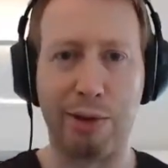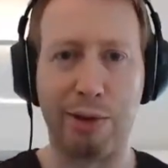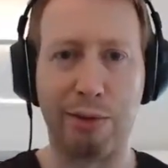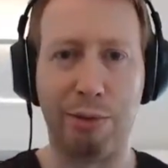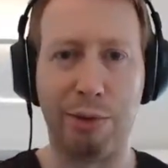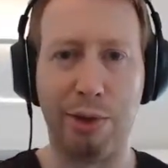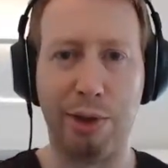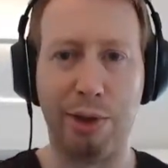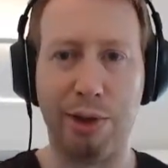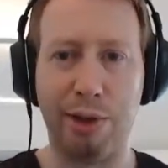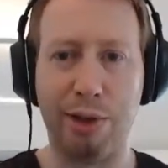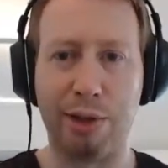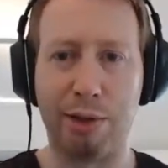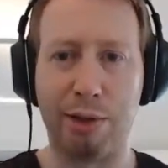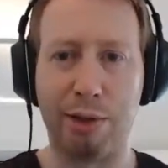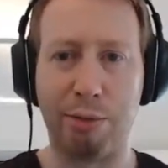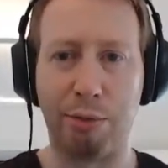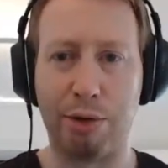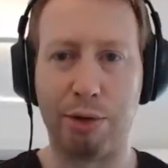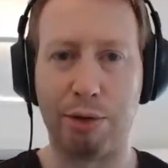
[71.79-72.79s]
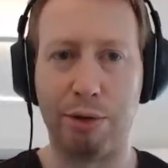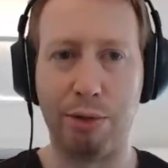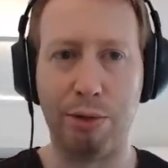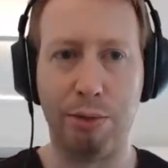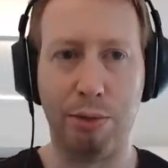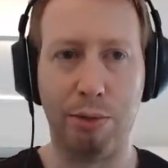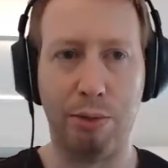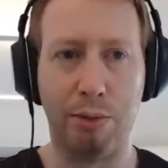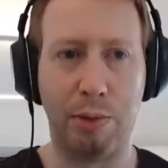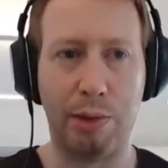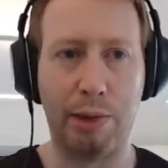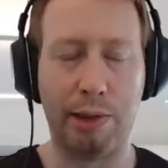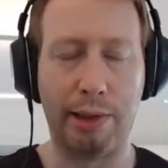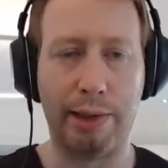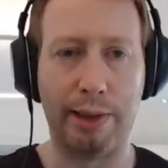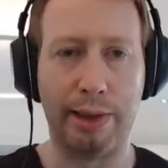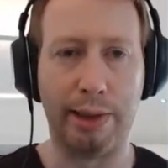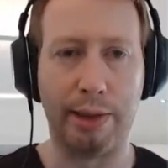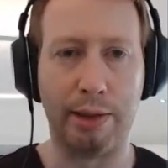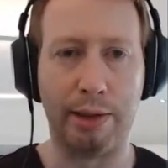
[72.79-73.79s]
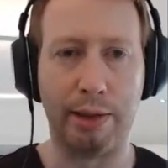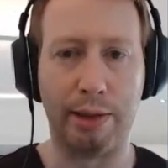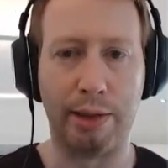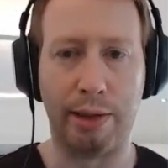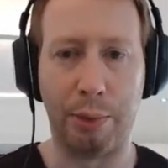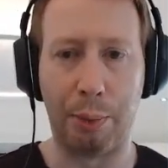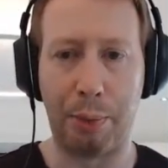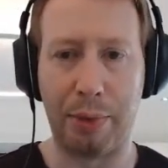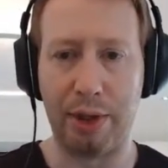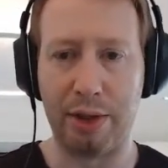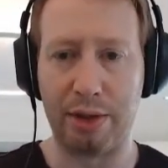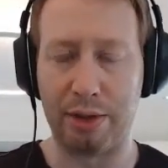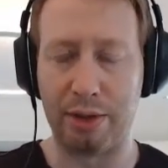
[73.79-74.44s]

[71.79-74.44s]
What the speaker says: So this really is part two, and